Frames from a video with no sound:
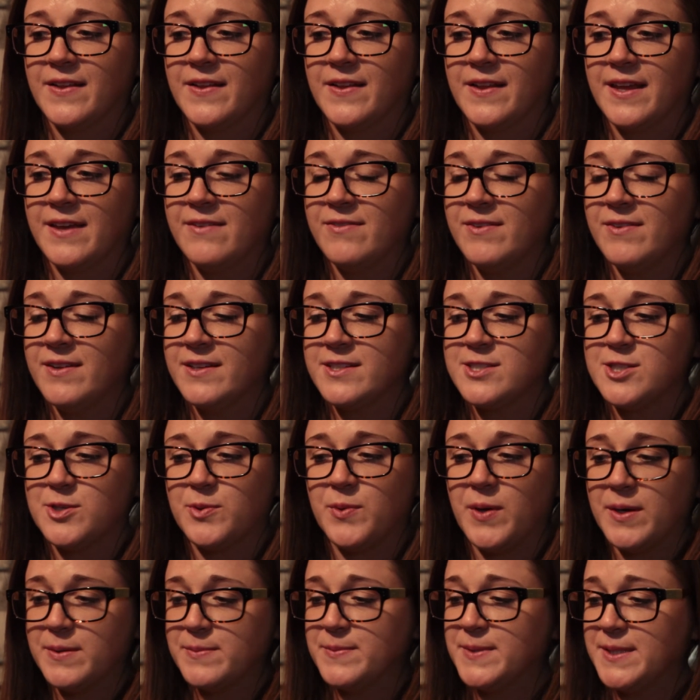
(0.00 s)
even she
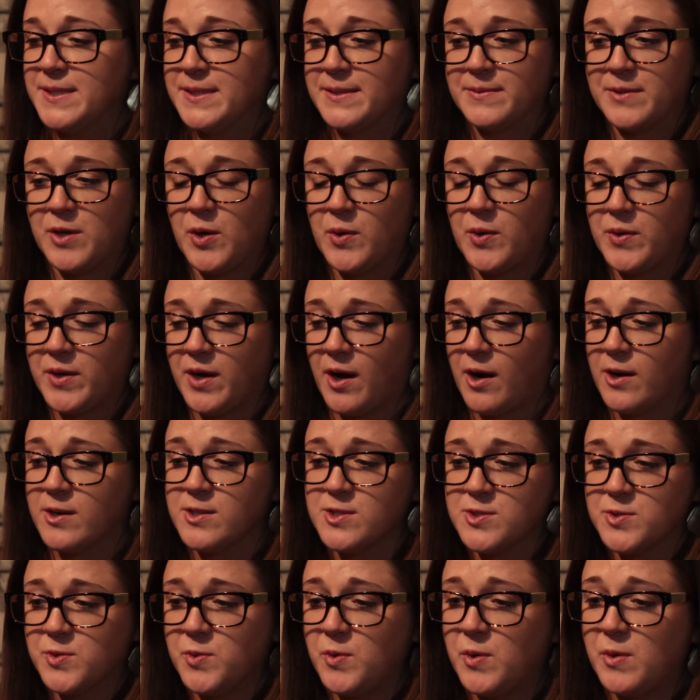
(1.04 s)
wanted me to go to art
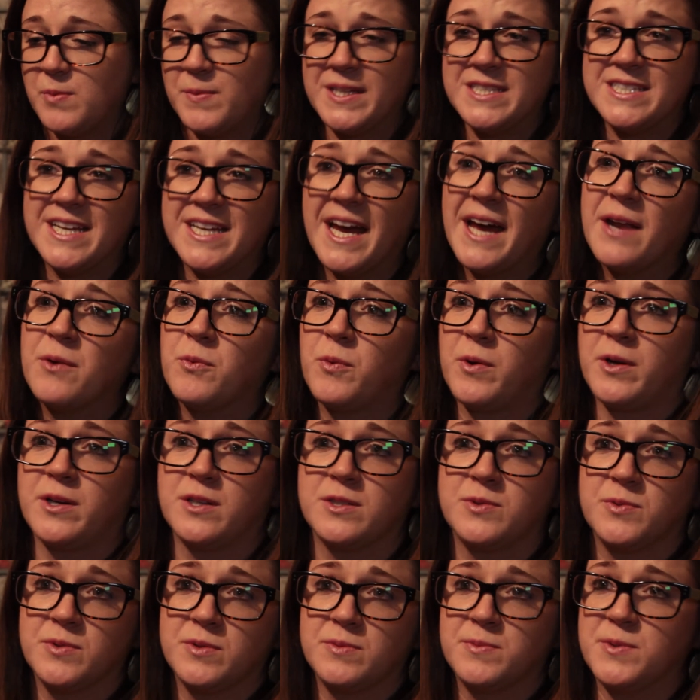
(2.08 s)
school. My dad
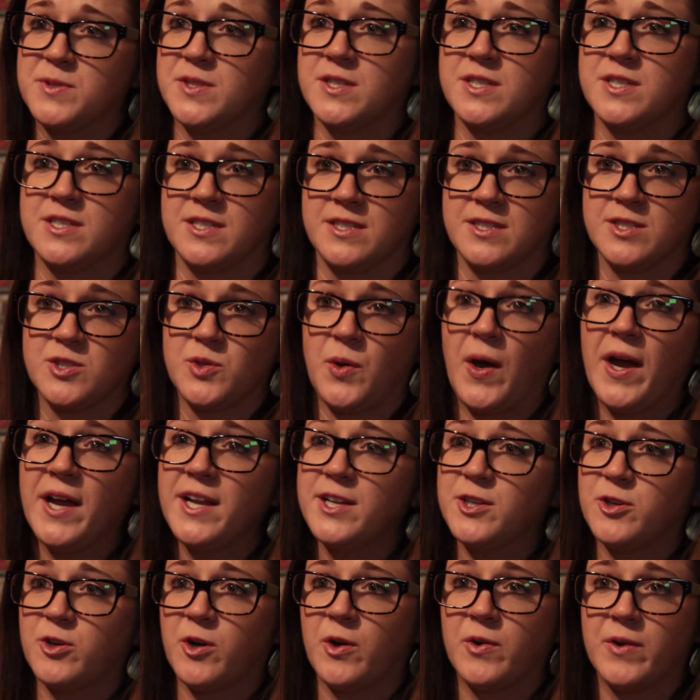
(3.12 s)
worked with musicians, so I
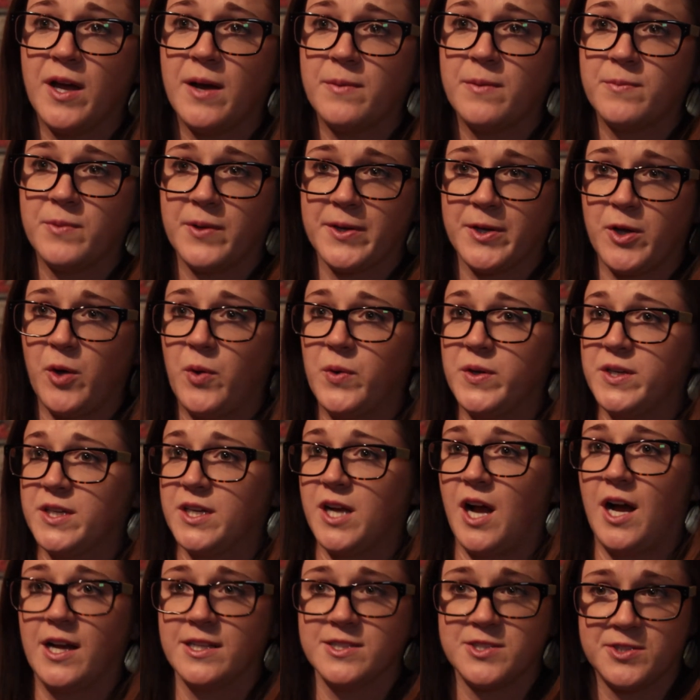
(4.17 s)
had grown up like going to
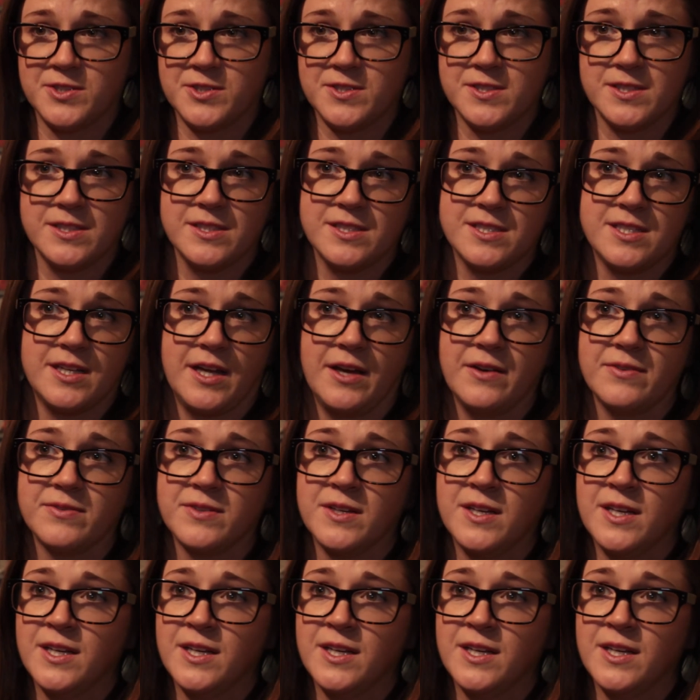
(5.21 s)
concerts and stuff.